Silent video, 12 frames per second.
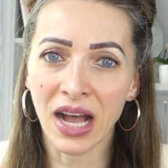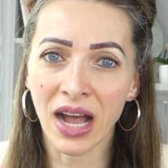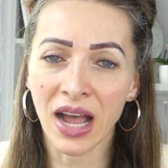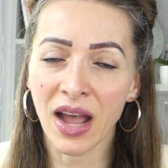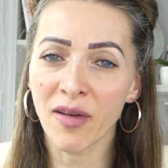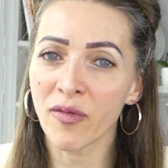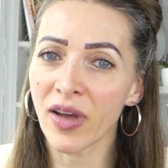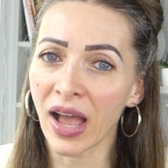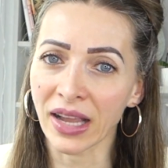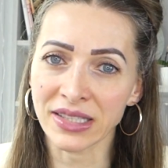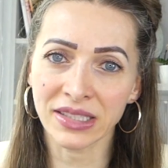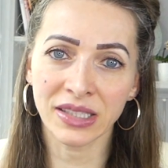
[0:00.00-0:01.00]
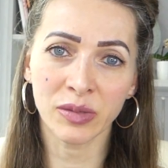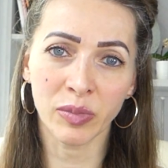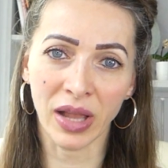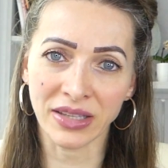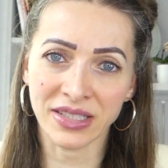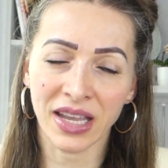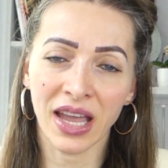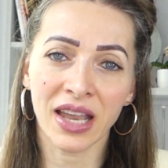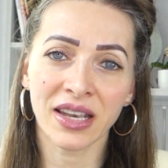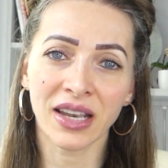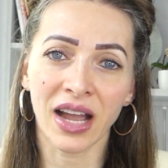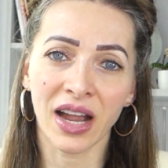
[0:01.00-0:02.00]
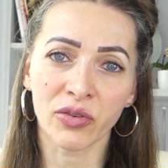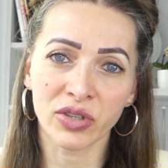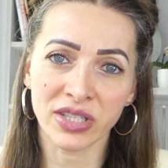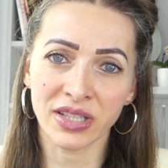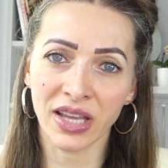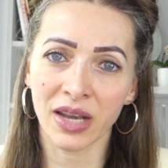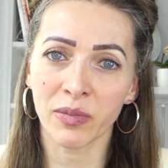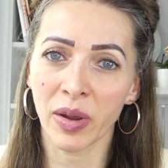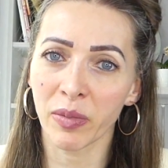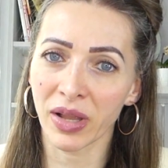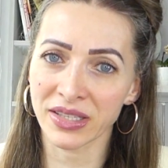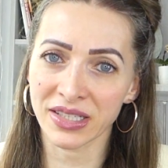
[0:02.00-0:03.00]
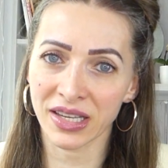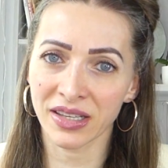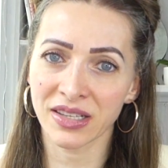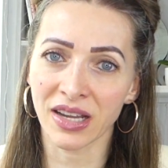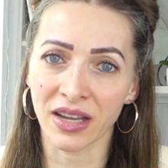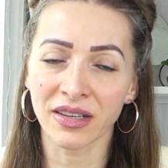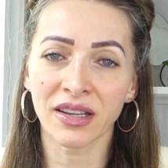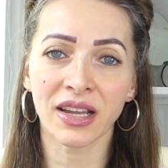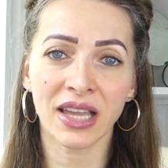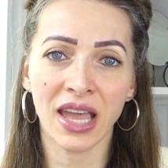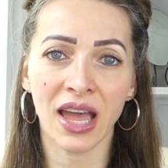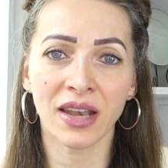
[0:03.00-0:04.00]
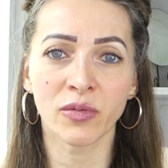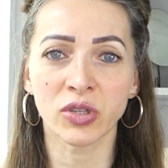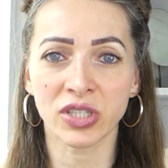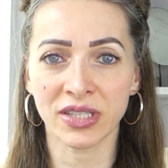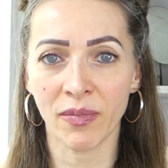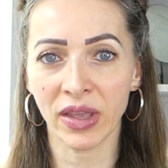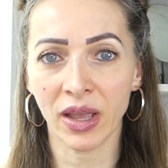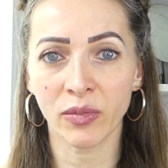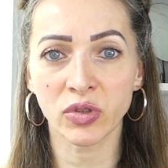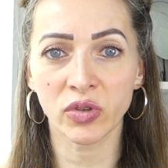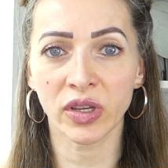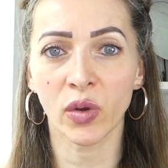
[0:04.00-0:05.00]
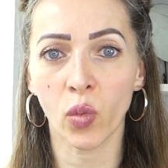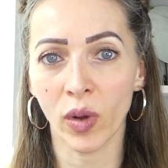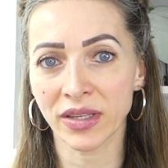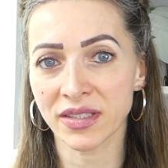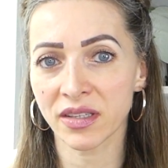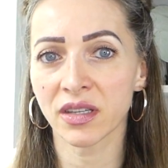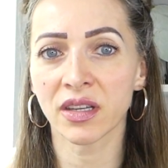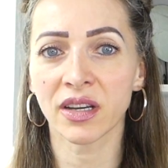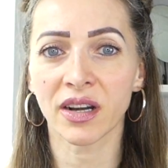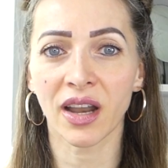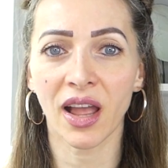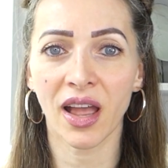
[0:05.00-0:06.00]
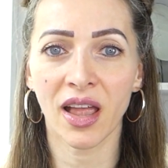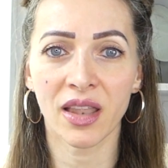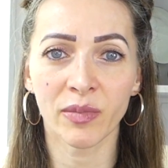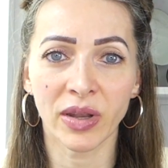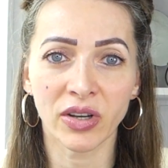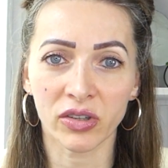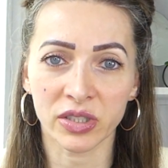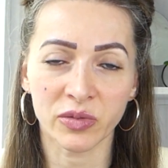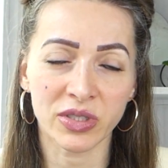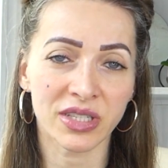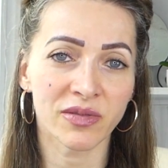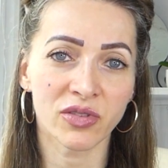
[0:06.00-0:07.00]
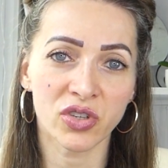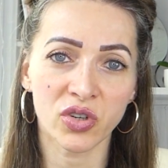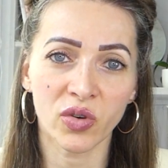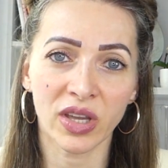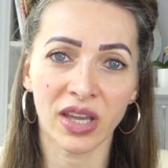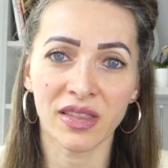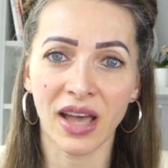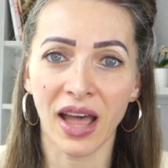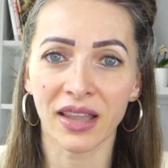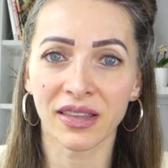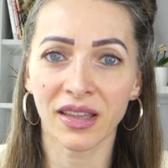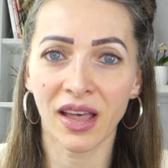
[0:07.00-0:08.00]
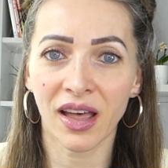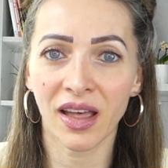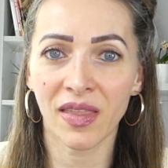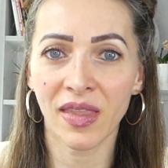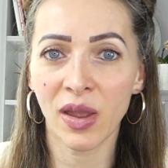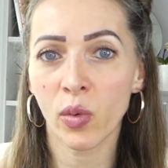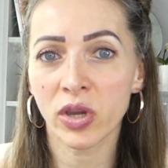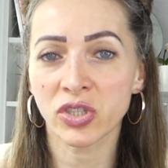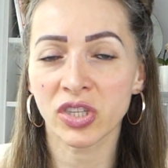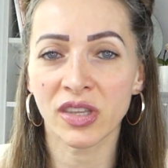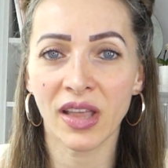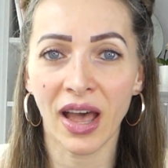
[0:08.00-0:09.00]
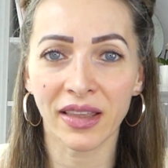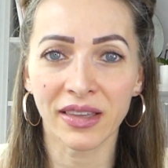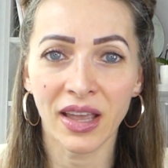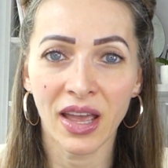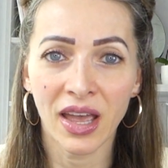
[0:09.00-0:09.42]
I have excellent blood scan. I recently had my blood scan done again, which is something I'm doing once a year. And my doctor was even joking that uh, they wished that